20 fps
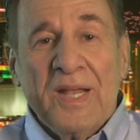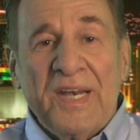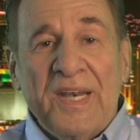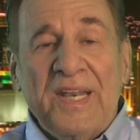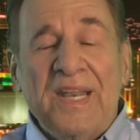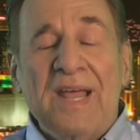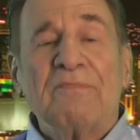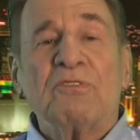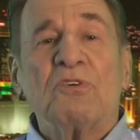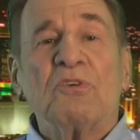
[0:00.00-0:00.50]

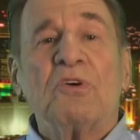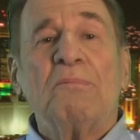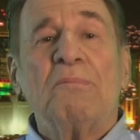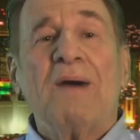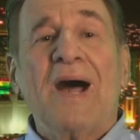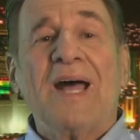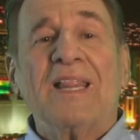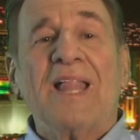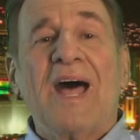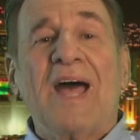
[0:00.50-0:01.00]
Never in
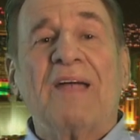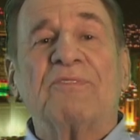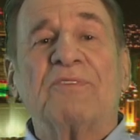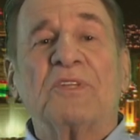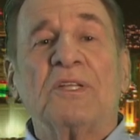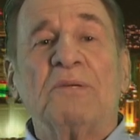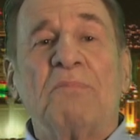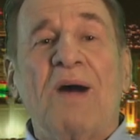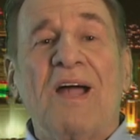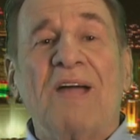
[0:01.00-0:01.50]
my
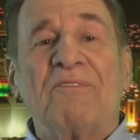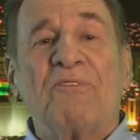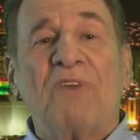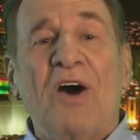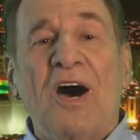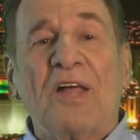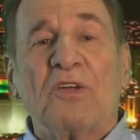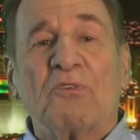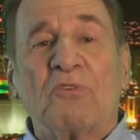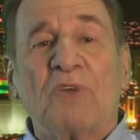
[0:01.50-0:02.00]
life did my
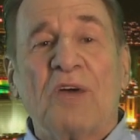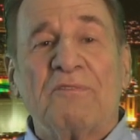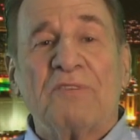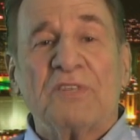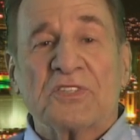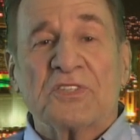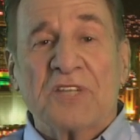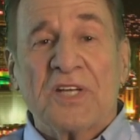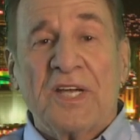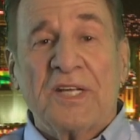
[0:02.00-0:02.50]
father
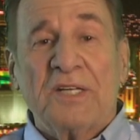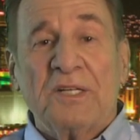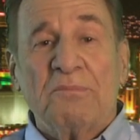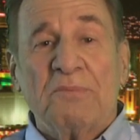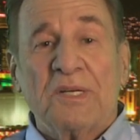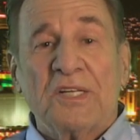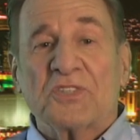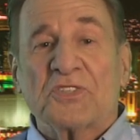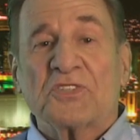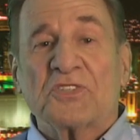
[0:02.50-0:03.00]
ever say to
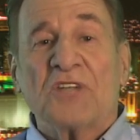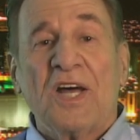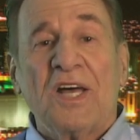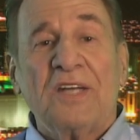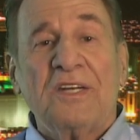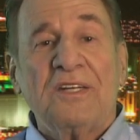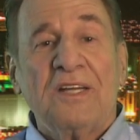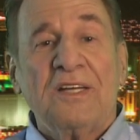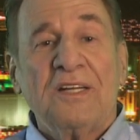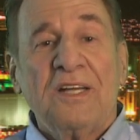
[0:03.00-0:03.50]
me,
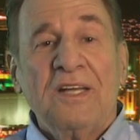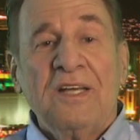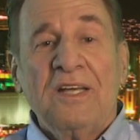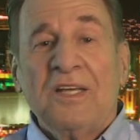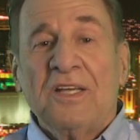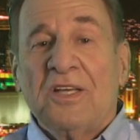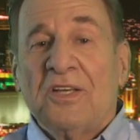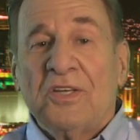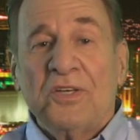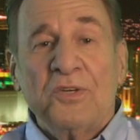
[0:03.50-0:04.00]
son,
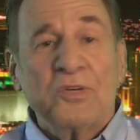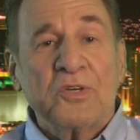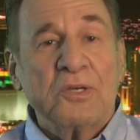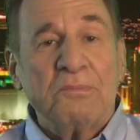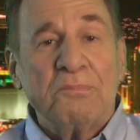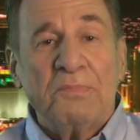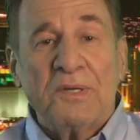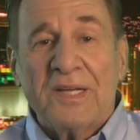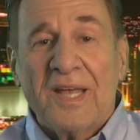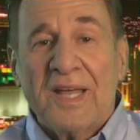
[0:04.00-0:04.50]
you
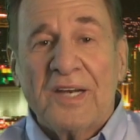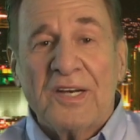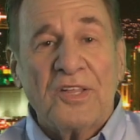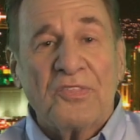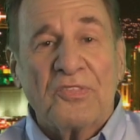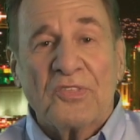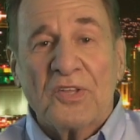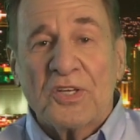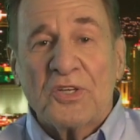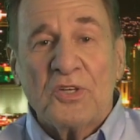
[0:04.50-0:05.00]
could be
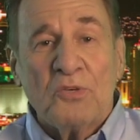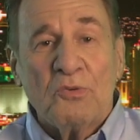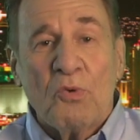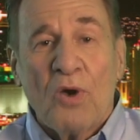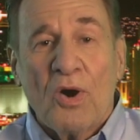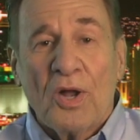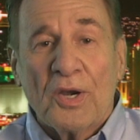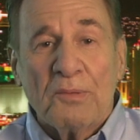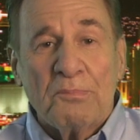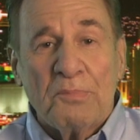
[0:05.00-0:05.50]
anything you
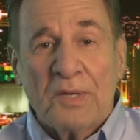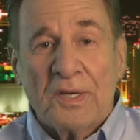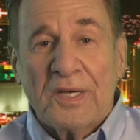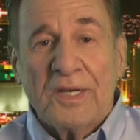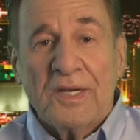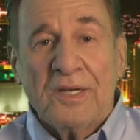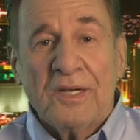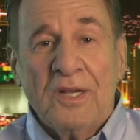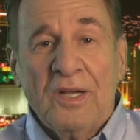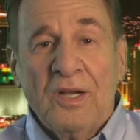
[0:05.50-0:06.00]
want to be.
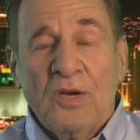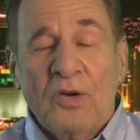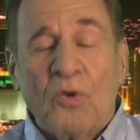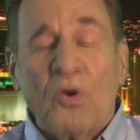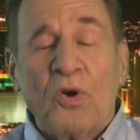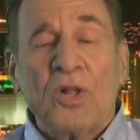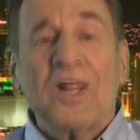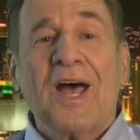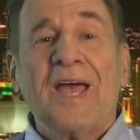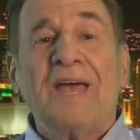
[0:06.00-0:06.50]

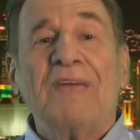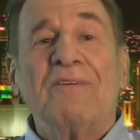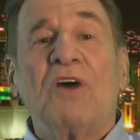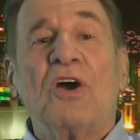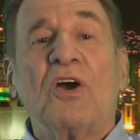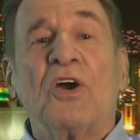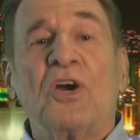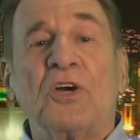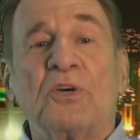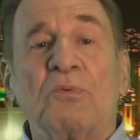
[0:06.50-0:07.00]
All I
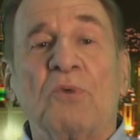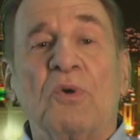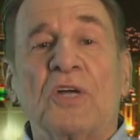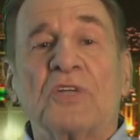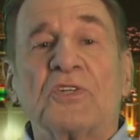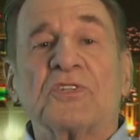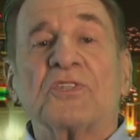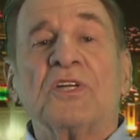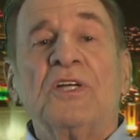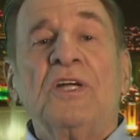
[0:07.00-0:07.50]
ever heard
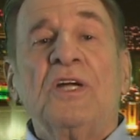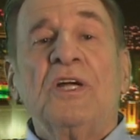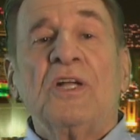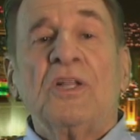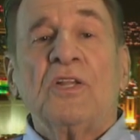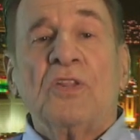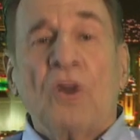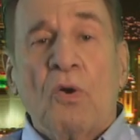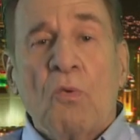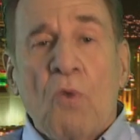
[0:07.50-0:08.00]
was,
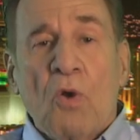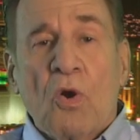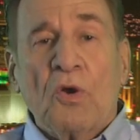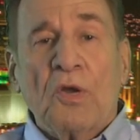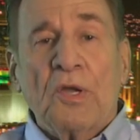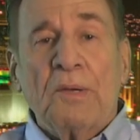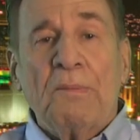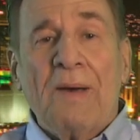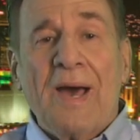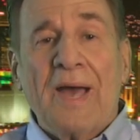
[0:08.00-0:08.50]
don't
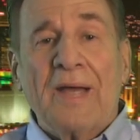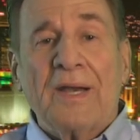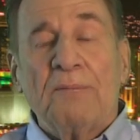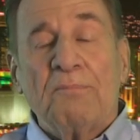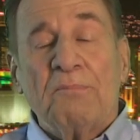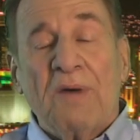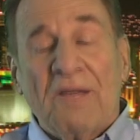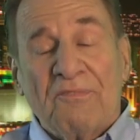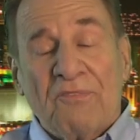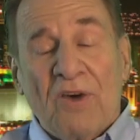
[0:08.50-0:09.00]
worry about
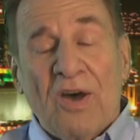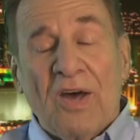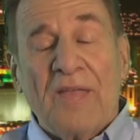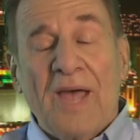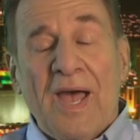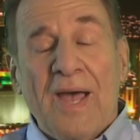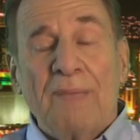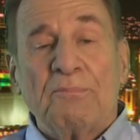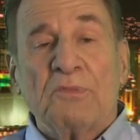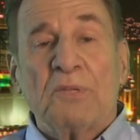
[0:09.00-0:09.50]
it. My
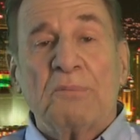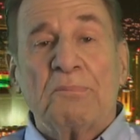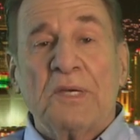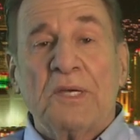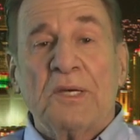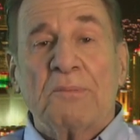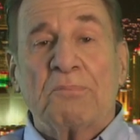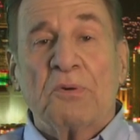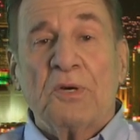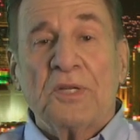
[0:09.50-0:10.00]
father happened to
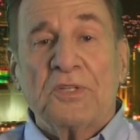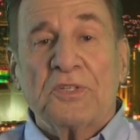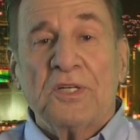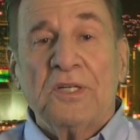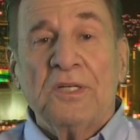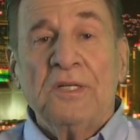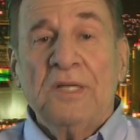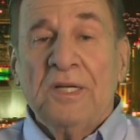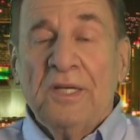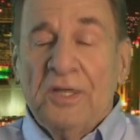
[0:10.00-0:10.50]
be a
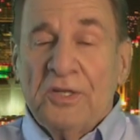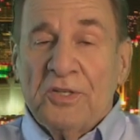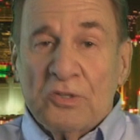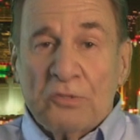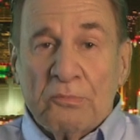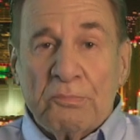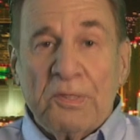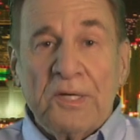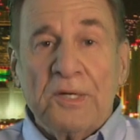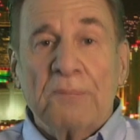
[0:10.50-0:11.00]
printer.
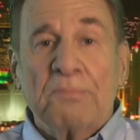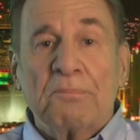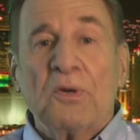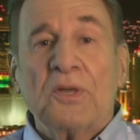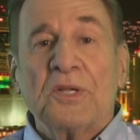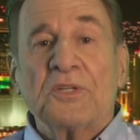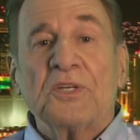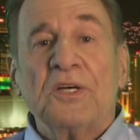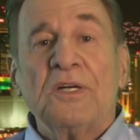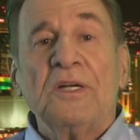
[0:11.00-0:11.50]
You'll be a
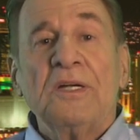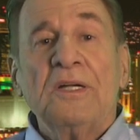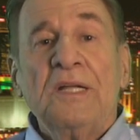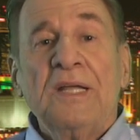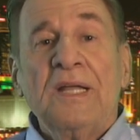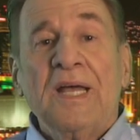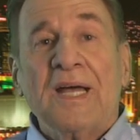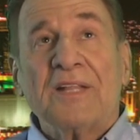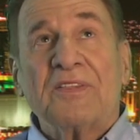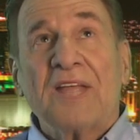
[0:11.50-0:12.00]
printer.
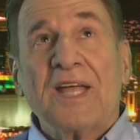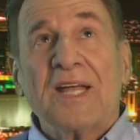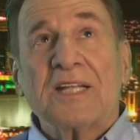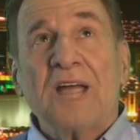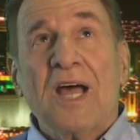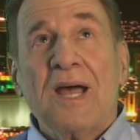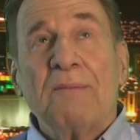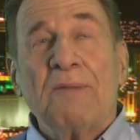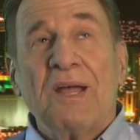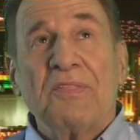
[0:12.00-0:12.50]
At that
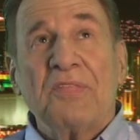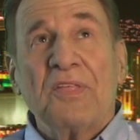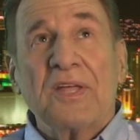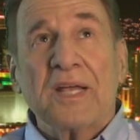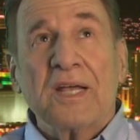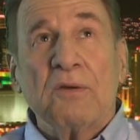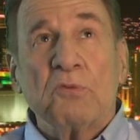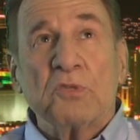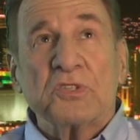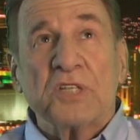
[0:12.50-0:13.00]
time, I
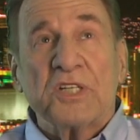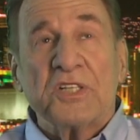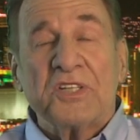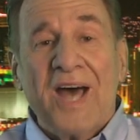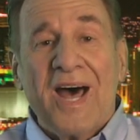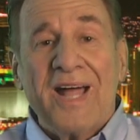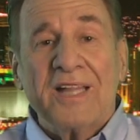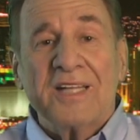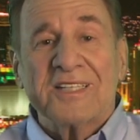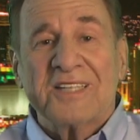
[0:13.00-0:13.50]
think it was
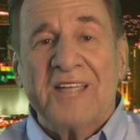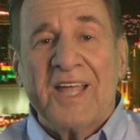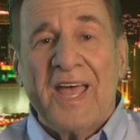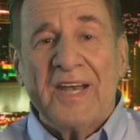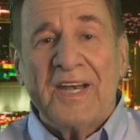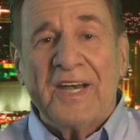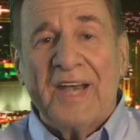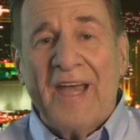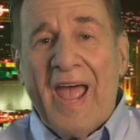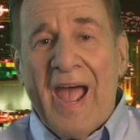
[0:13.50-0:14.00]

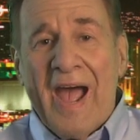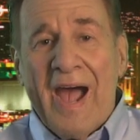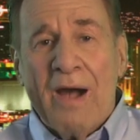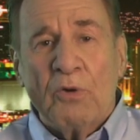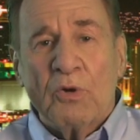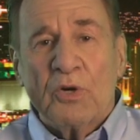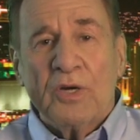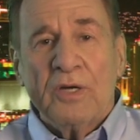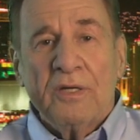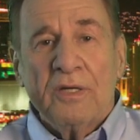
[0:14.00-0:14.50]
$1.10 an
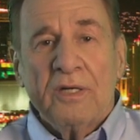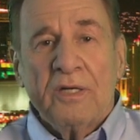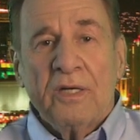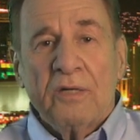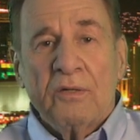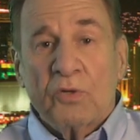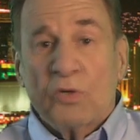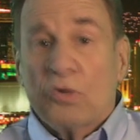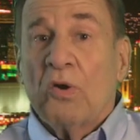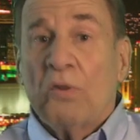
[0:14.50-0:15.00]
hour.
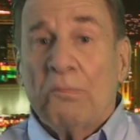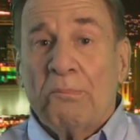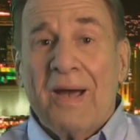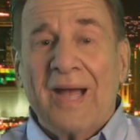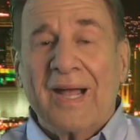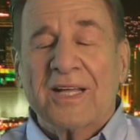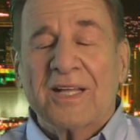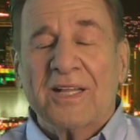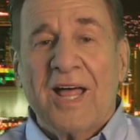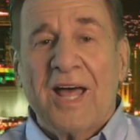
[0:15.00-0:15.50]
We're going
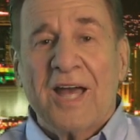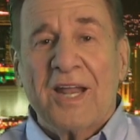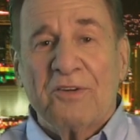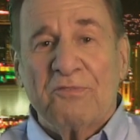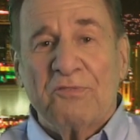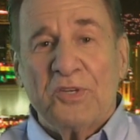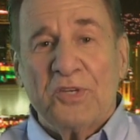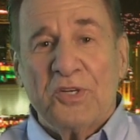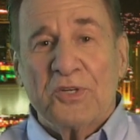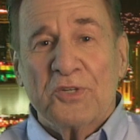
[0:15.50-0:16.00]
back a lot
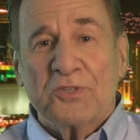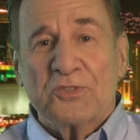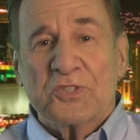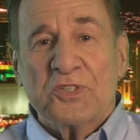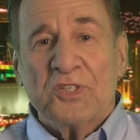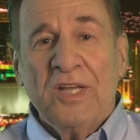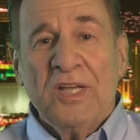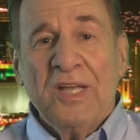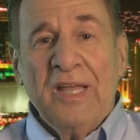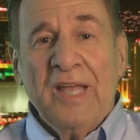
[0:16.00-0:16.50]
of
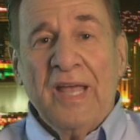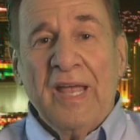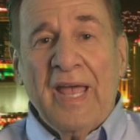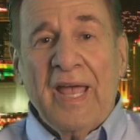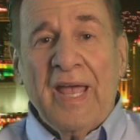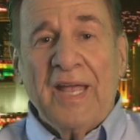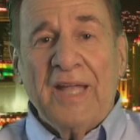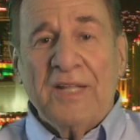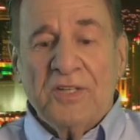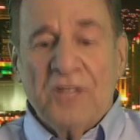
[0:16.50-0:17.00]
years.
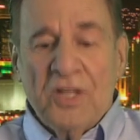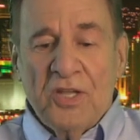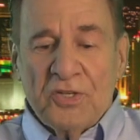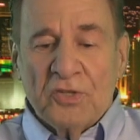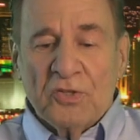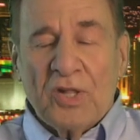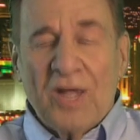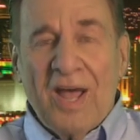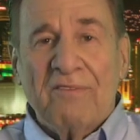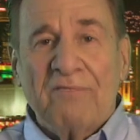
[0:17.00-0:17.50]
And
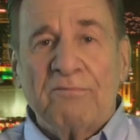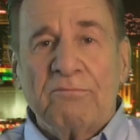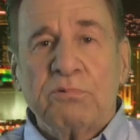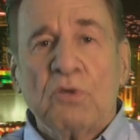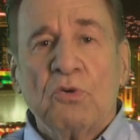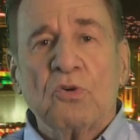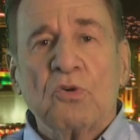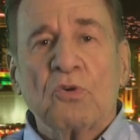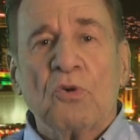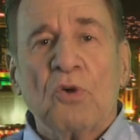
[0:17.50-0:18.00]
you'll have
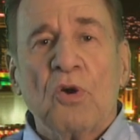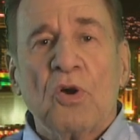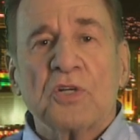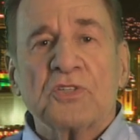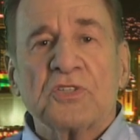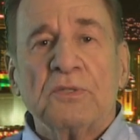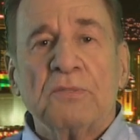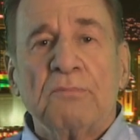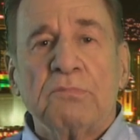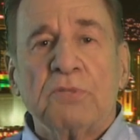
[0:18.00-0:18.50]
Blue
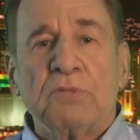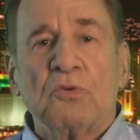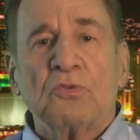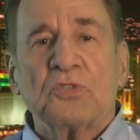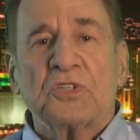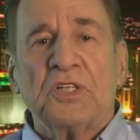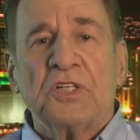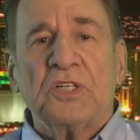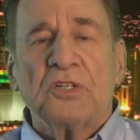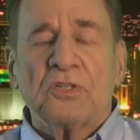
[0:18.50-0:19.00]
Cross and
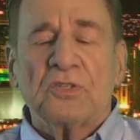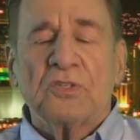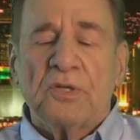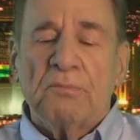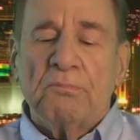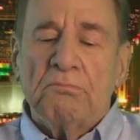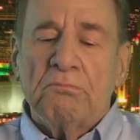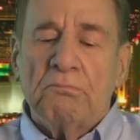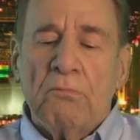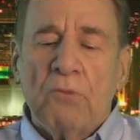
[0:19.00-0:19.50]
Blue Shield,
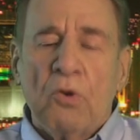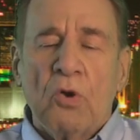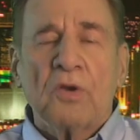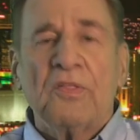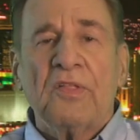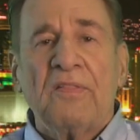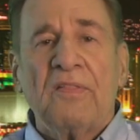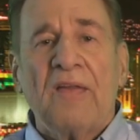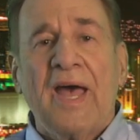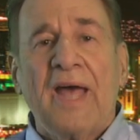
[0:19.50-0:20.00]
and more
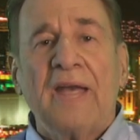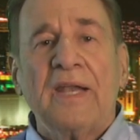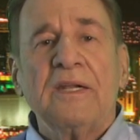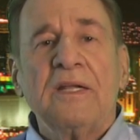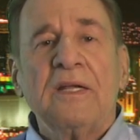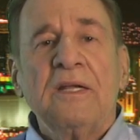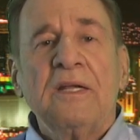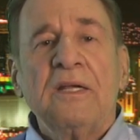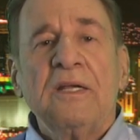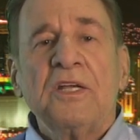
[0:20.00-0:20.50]
than that,
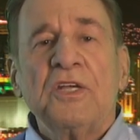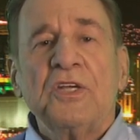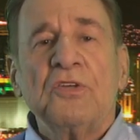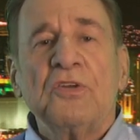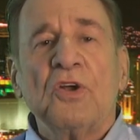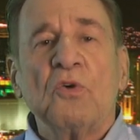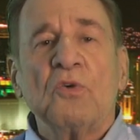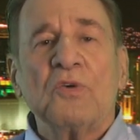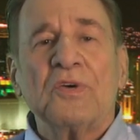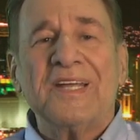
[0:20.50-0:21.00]
you
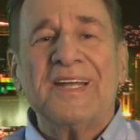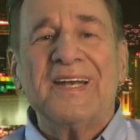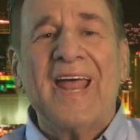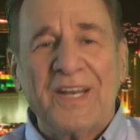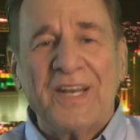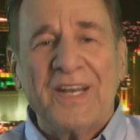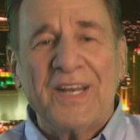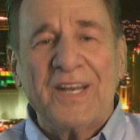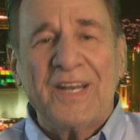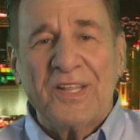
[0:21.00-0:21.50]
don't need
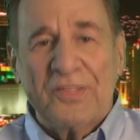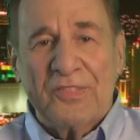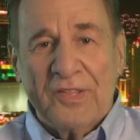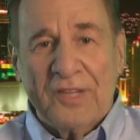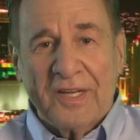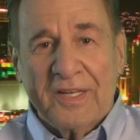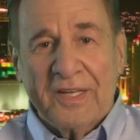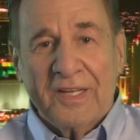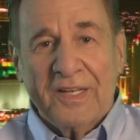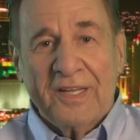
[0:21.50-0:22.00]

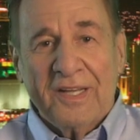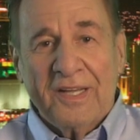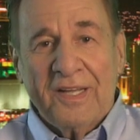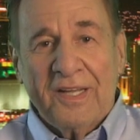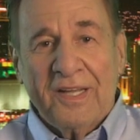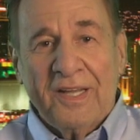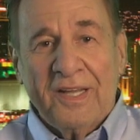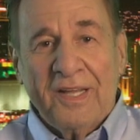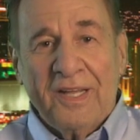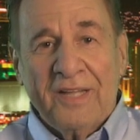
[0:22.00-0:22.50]
anything.
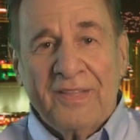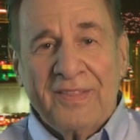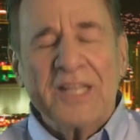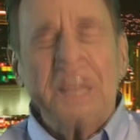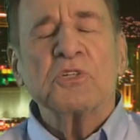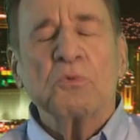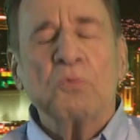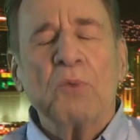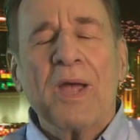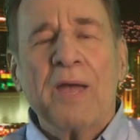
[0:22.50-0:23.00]

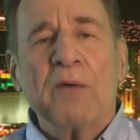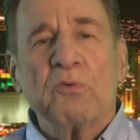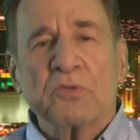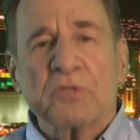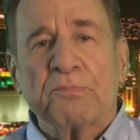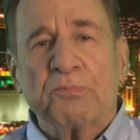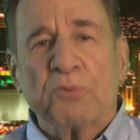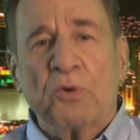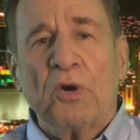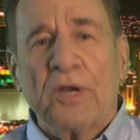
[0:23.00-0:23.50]
That's the way I
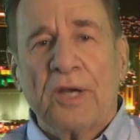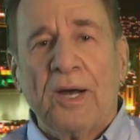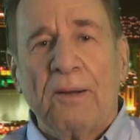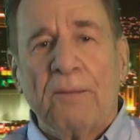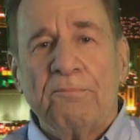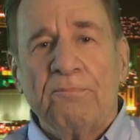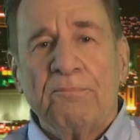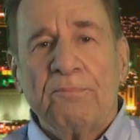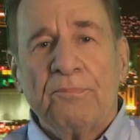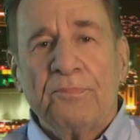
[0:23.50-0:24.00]
was brought
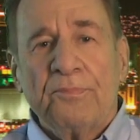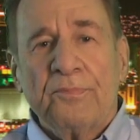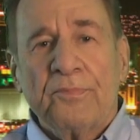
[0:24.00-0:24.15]
up.